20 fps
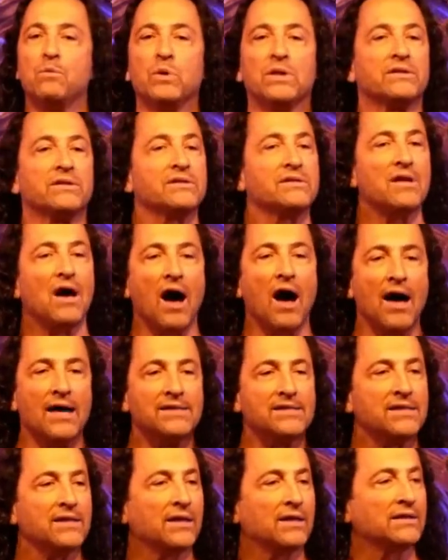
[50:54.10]
will
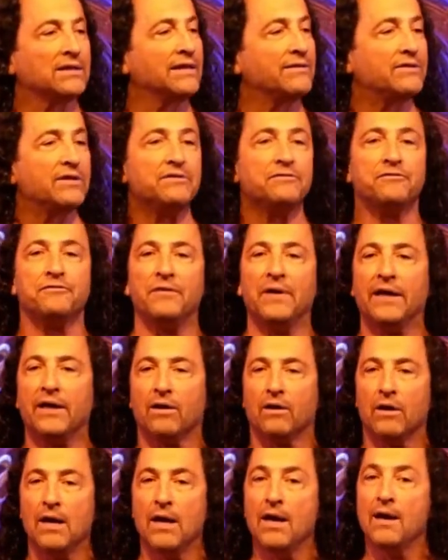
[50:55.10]
not live in
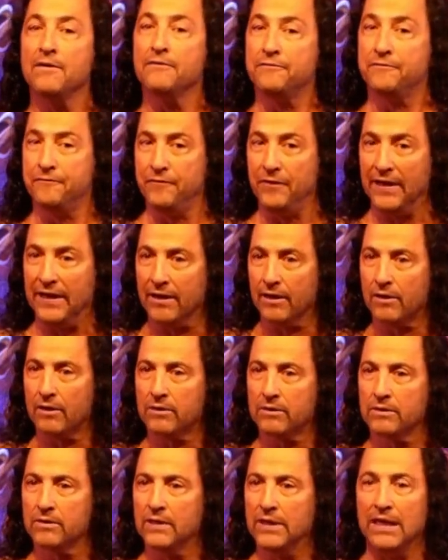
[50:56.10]
fear. Fear
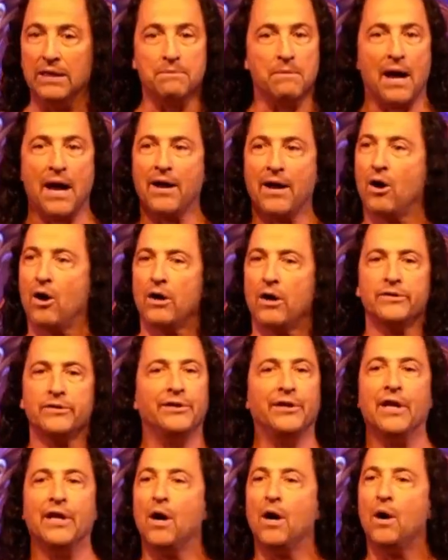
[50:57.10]
in my heart,
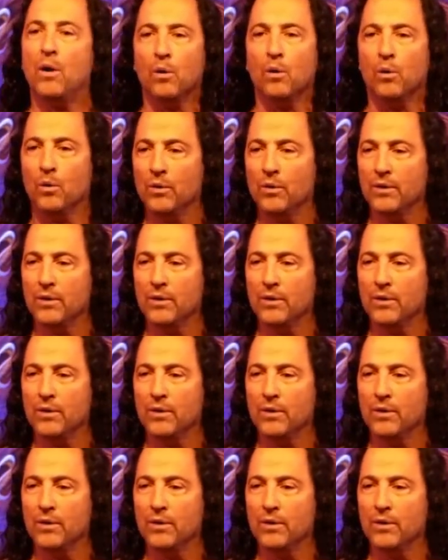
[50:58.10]
no,